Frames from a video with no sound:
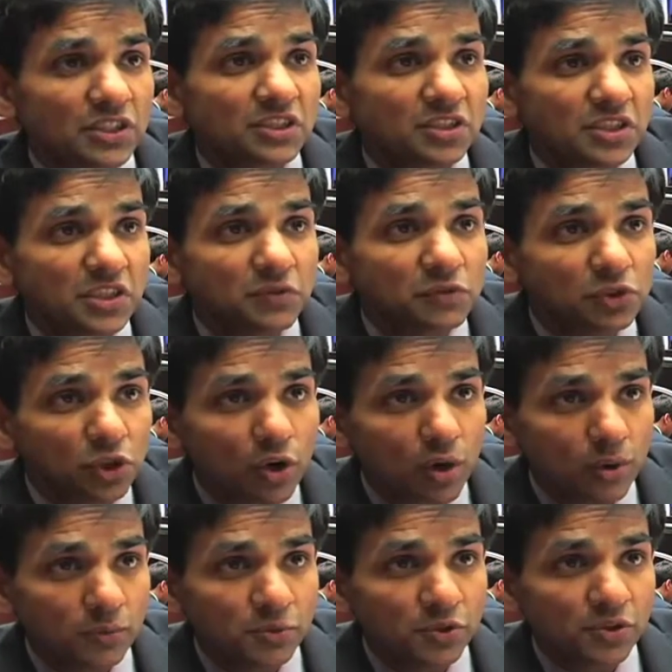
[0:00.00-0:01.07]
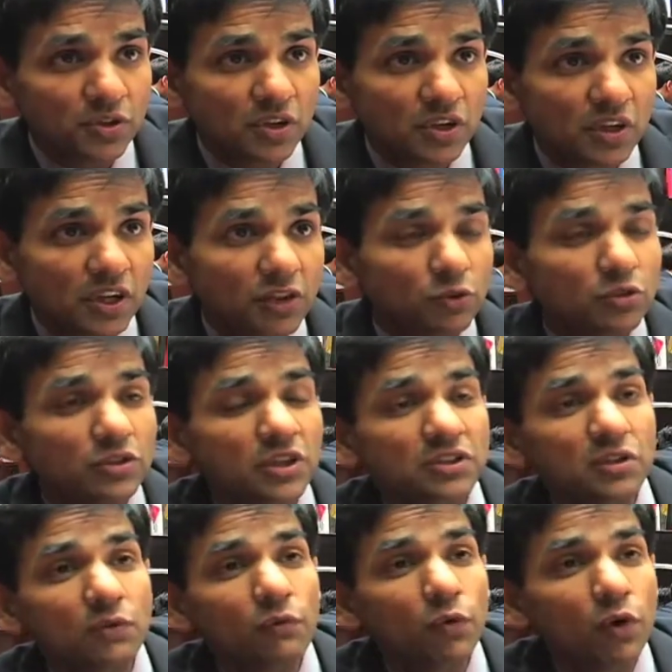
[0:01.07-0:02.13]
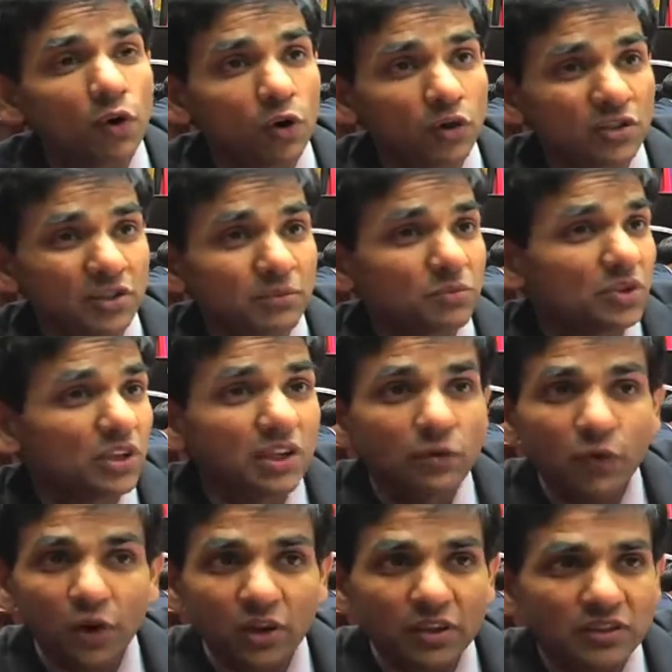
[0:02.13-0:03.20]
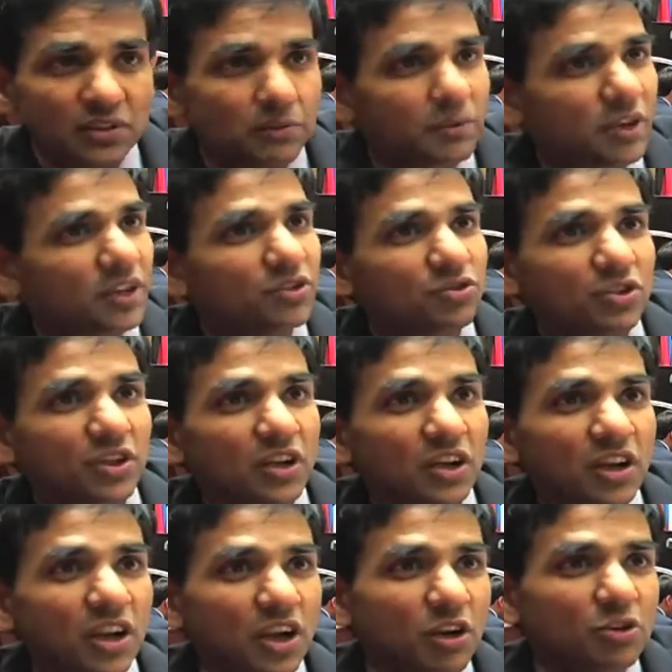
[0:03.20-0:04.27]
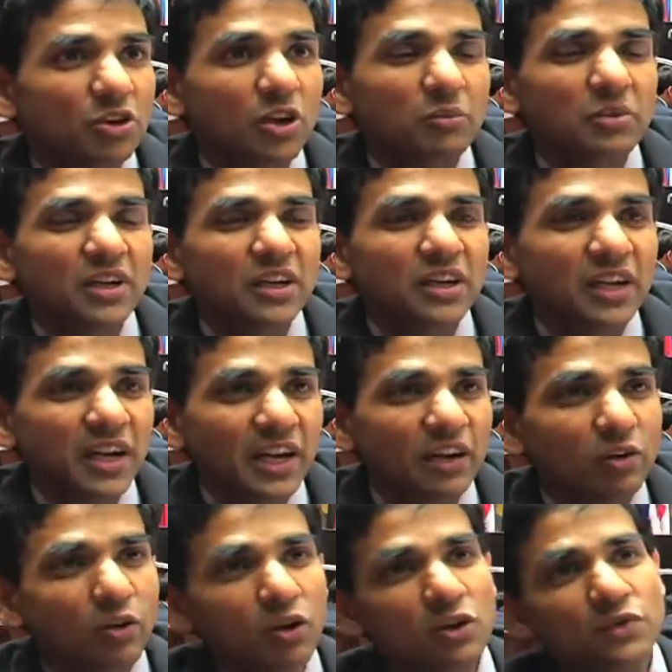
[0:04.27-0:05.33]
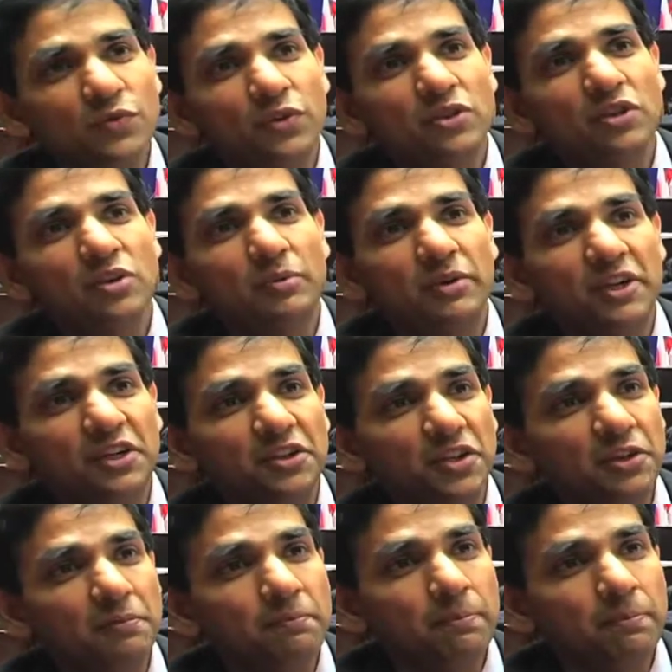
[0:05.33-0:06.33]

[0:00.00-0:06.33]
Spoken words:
Steve Jobs into, say, some war, some silly war in some country, it would have been a great loss for the humanity.